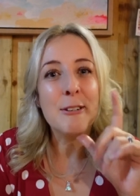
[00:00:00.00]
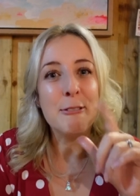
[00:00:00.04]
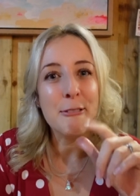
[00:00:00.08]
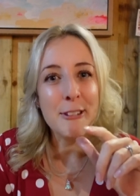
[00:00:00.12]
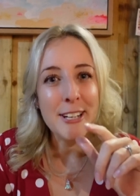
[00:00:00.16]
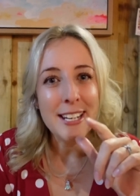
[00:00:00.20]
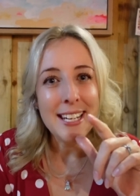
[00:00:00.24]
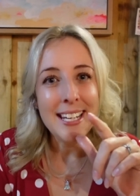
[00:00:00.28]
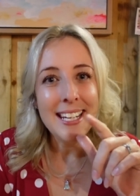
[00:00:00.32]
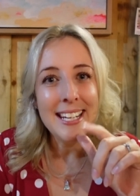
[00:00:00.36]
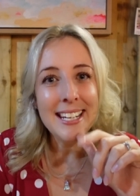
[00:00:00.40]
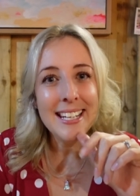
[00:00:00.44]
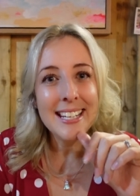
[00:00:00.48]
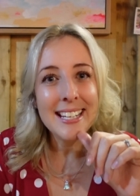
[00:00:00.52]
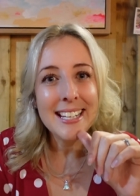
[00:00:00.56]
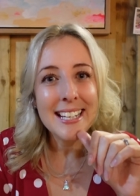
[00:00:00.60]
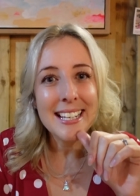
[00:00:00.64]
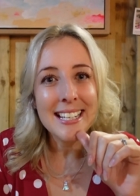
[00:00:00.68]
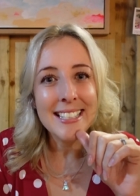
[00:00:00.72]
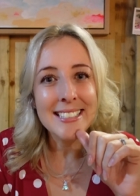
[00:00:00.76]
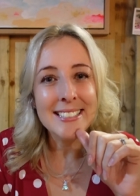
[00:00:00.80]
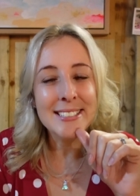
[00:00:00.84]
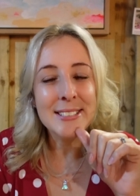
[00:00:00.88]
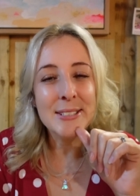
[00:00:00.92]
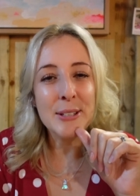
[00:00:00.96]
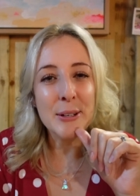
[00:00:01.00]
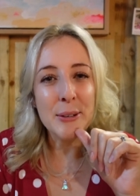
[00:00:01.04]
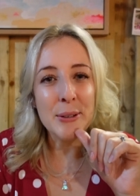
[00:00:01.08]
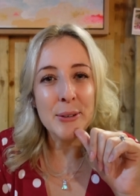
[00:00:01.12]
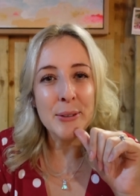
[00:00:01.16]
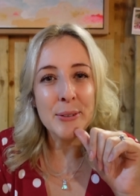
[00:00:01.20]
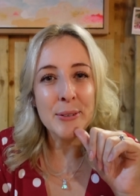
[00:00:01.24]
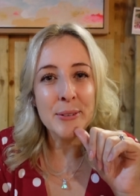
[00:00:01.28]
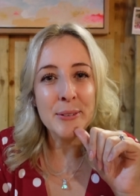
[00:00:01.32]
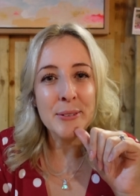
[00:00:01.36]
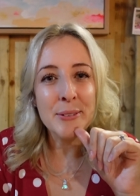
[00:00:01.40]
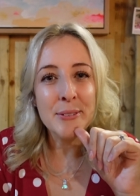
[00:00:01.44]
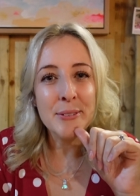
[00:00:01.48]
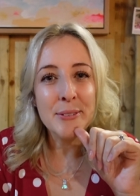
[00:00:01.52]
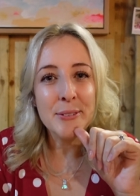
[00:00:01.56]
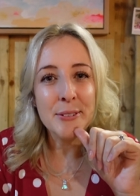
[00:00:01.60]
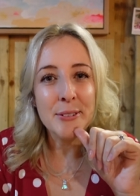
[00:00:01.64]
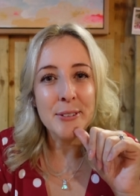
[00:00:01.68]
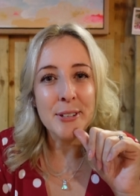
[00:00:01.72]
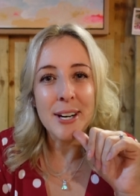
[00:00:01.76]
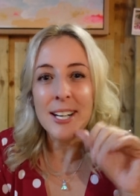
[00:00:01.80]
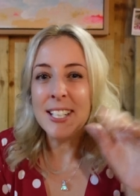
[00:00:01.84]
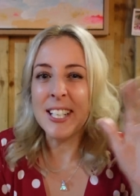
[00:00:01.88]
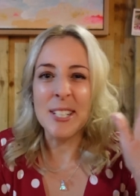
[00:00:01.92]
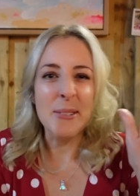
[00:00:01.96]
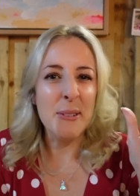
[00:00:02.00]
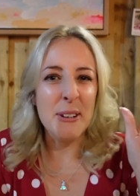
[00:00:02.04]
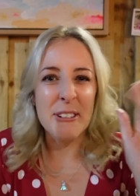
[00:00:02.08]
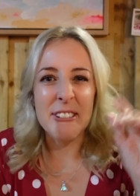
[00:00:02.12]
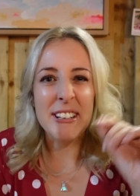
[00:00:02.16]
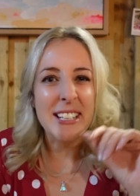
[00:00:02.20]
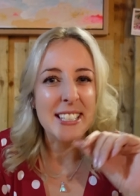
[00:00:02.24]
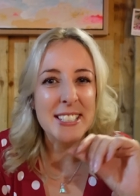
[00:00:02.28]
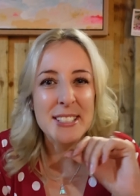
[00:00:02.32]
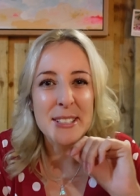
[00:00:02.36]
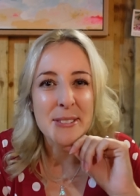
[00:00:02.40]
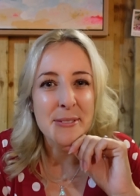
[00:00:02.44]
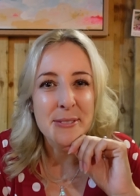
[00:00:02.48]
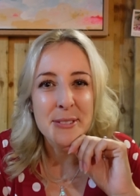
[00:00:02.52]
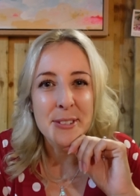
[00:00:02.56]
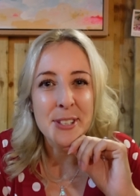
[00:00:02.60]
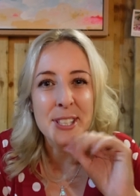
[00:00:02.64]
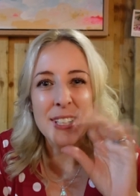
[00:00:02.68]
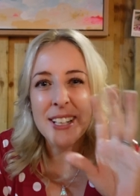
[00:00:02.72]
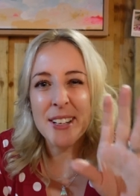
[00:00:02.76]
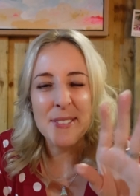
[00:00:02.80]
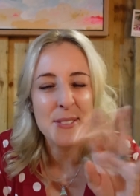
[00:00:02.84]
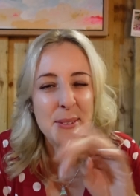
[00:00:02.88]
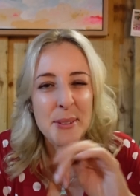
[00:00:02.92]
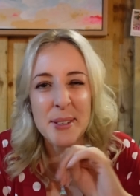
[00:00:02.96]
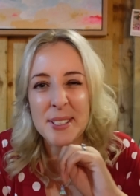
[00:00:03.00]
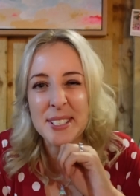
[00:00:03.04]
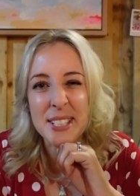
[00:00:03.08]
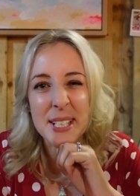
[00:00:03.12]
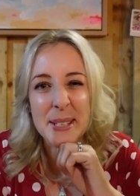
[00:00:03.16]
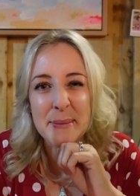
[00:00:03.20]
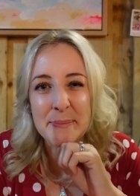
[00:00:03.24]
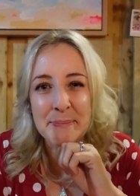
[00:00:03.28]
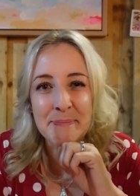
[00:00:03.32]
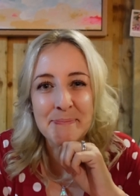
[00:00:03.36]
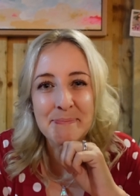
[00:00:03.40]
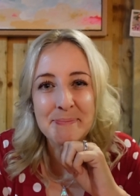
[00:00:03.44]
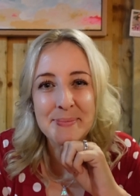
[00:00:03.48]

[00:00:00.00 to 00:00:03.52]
Craig has gone for, I don't know what Craig's gone for, you'll have to ask him.